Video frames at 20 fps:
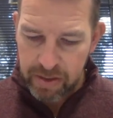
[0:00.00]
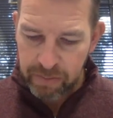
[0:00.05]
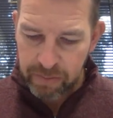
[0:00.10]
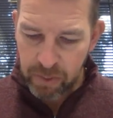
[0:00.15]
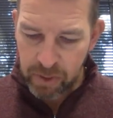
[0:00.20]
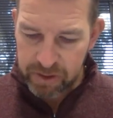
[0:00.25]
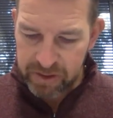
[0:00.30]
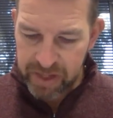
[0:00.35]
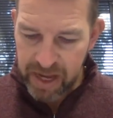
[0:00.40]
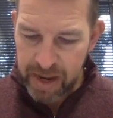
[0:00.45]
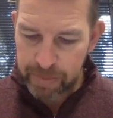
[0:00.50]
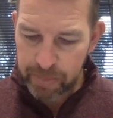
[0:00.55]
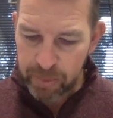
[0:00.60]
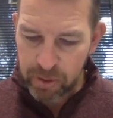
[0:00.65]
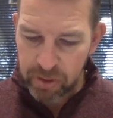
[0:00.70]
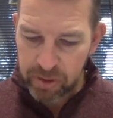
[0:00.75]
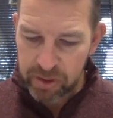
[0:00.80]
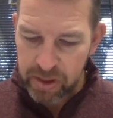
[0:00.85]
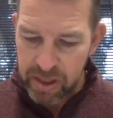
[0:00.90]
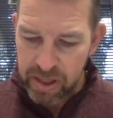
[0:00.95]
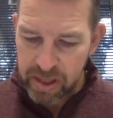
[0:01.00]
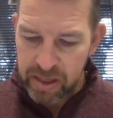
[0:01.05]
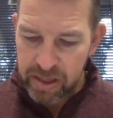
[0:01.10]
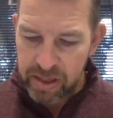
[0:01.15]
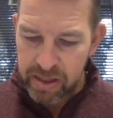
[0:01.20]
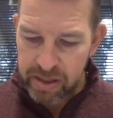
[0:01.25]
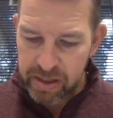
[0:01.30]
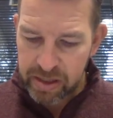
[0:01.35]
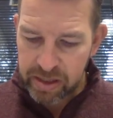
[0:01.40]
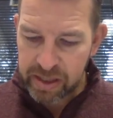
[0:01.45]
For example,
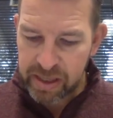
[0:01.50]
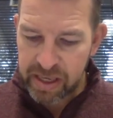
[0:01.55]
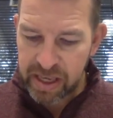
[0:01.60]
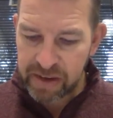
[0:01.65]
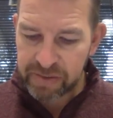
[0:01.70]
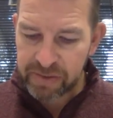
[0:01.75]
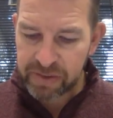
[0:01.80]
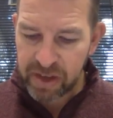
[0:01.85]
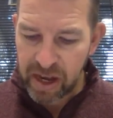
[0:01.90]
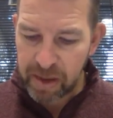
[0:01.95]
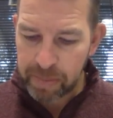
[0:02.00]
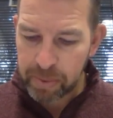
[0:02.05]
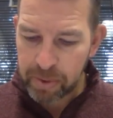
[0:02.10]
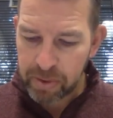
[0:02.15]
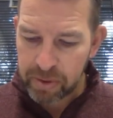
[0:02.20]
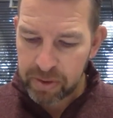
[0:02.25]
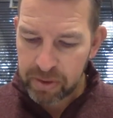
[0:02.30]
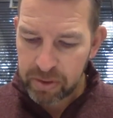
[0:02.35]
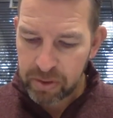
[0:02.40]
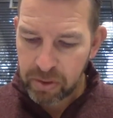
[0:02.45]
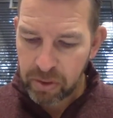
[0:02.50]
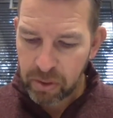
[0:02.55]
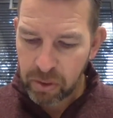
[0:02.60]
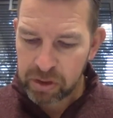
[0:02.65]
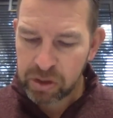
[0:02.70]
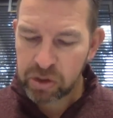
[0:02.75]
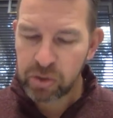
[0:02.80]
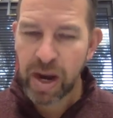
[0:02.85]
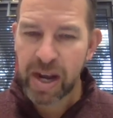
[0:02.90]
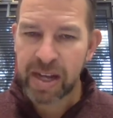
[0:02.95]
gives up
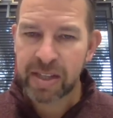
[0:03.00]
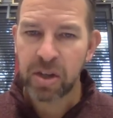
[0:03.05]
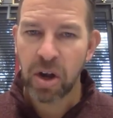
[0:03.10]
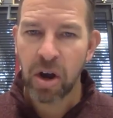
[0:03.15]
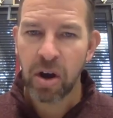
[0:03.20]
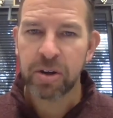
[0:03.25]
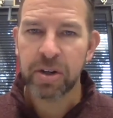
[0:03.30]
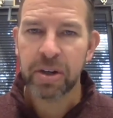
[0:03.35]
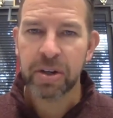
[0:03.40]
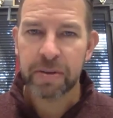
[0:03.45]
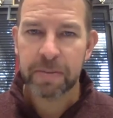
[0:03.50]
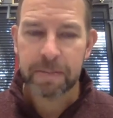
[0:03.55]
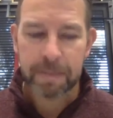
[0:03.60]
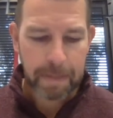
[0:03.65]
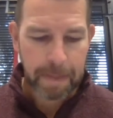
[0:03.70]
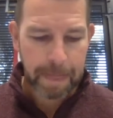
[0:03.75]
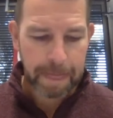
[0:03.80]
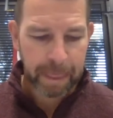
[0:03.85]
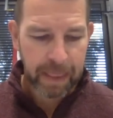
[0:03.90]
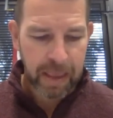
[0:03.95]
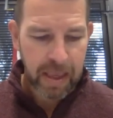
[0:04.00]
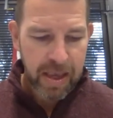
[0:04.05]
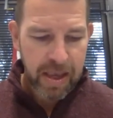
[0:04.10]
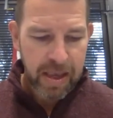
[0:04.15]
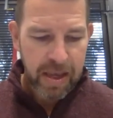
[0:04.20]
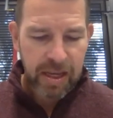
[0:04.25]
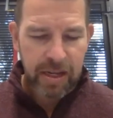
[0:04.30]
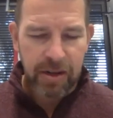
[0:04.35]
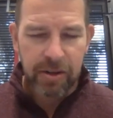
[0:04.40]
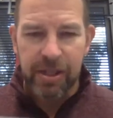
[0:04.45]
or tries harder.
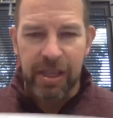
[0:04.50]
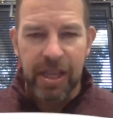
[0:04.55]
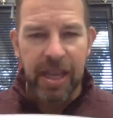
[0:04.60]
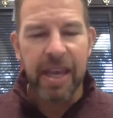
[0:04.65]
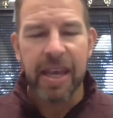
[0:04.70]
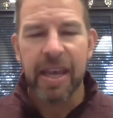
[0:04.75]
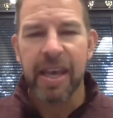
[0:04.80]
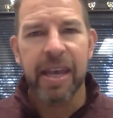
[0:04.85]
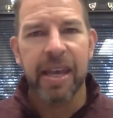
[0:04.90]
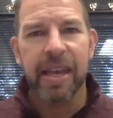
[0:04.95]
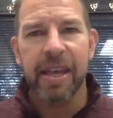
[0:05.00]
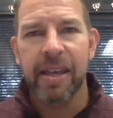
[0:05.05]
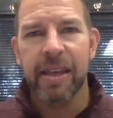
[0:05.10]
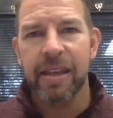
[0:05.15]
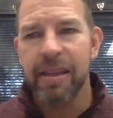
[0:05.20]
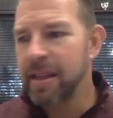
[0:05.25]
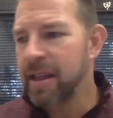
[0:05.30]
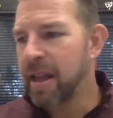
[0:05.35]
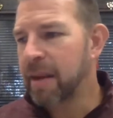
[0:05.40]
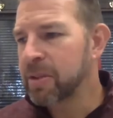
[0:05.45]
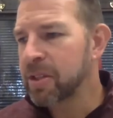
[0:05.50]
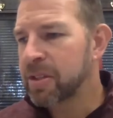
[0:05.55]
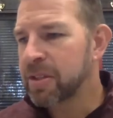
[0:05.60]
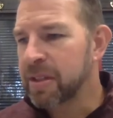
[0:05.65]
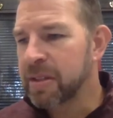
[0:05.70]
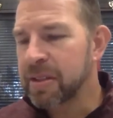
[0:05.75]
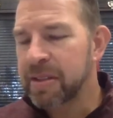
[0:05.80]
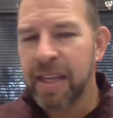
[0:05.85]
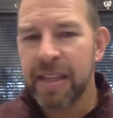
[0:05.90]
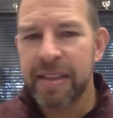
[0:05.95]
You know, I'm just
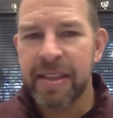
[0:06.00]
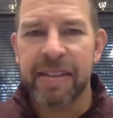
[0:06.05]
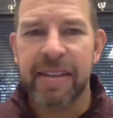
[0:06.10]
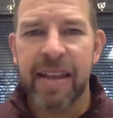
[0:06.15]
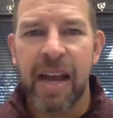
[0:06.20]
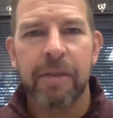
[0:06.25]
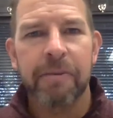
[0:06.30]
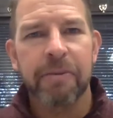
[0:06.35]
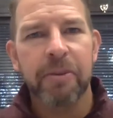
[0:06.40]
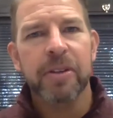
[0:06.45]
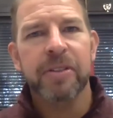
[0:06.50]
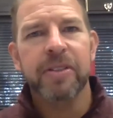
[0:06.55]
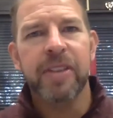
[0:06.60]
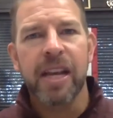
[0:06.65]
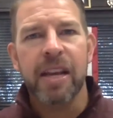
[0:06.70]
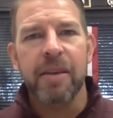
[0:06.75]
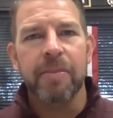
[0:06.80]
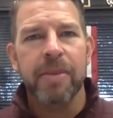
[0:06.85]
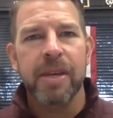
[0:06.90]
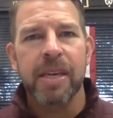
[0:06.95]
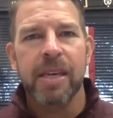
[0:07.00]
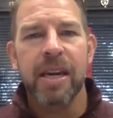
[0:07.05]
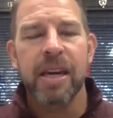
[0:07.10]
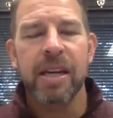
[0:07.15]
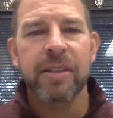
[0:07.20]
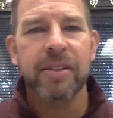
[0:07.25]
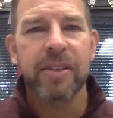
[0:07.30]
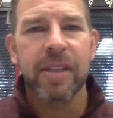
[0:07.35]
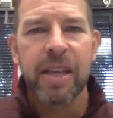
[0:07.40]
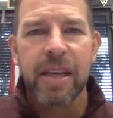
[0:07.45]
going to set that down for a second
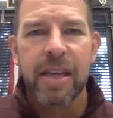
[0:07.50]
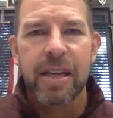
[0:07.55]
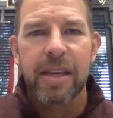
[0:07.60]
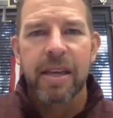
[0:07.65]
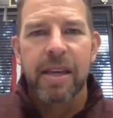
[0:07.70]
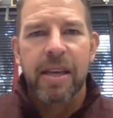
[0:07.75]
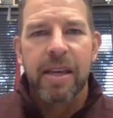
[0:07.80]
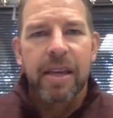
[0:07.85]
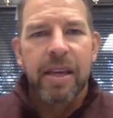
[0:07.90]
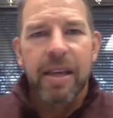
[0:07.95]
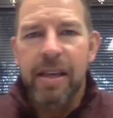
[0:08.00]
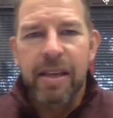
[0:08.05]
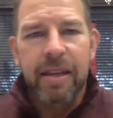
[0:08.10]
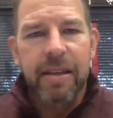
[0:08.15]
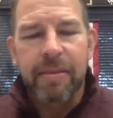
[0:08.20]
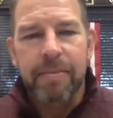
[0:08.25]
because eh,